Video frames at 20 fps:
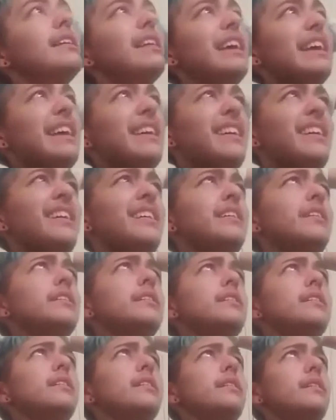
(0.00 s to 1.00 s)
like
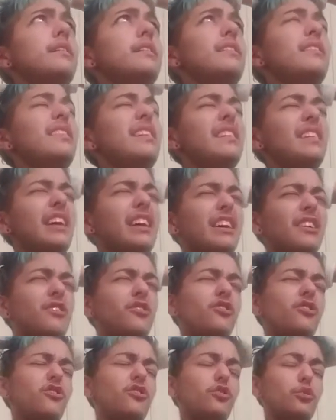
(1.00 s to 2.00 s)

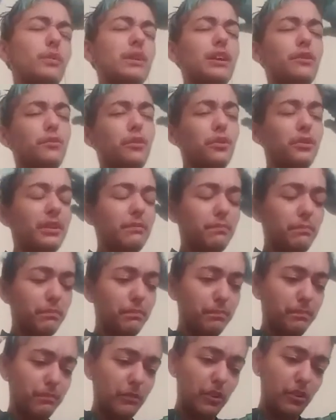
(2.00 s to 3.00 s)
teenage
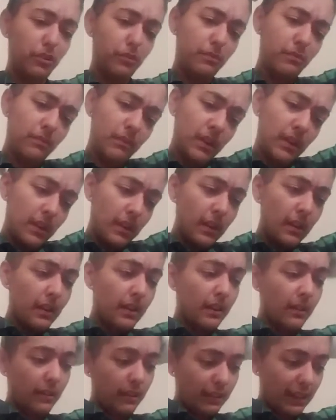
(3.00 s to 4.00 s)
20-year-old dude,
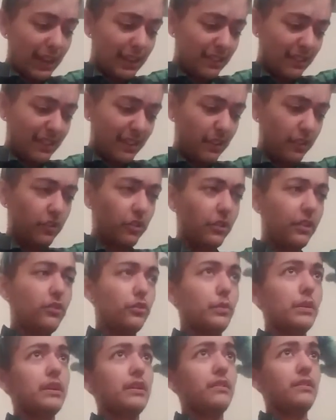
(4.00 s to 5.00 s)
late teens,
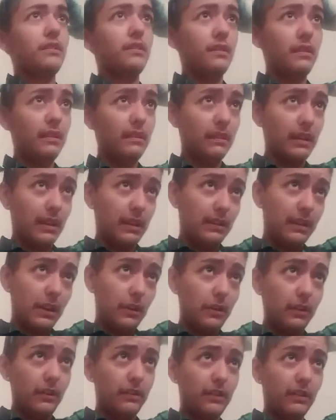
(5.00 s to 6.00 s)
early 20s. He's kind of
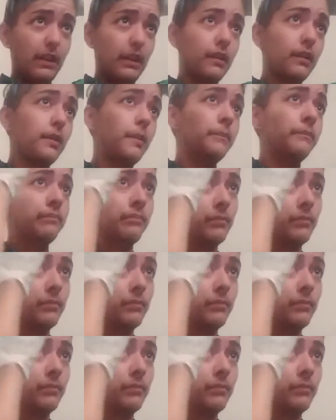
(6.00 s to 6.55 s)
down in his luck,